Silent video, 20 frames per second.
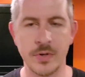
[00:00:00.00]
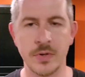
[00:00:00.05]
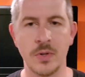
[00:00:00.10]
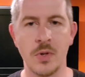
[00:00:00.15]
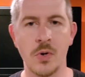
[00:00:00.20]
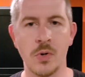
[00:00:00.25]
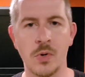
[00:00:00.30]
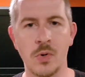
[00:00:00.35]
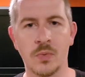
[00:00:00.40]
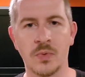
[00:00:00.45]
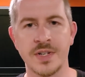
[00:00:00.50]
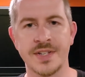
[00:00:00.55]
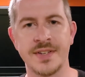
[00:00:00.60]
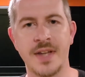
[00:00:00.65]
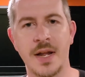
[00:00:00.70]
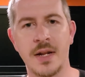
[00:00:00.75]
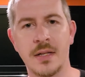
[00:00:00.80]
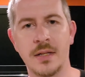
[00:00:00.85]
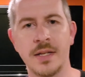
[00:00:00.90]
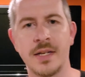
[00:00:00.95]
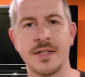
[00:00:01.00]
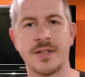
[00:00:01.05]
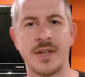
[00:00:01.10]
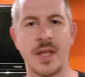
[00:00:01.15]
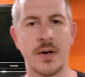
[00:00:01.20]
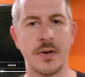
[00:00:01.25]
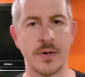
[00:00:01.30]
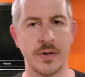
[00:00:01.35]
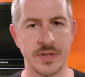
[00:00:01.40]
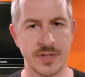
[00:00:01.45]
your local recycling
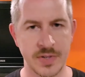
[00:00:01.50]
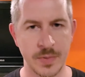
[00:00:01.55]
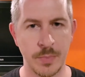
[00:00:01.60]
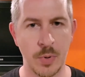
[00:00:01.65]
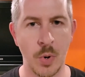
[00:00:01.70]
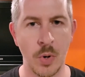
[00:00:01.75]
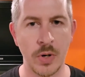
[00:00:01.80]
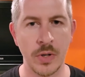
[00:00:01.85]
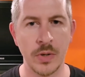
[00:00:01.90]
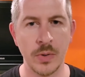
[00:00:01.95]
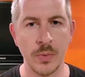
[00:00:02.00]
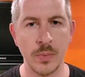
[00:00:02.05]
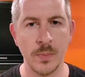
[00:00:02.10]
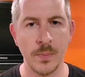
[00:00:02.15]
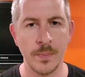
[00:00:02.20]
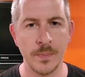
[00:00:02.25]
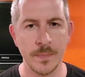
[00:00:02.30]
center to support you.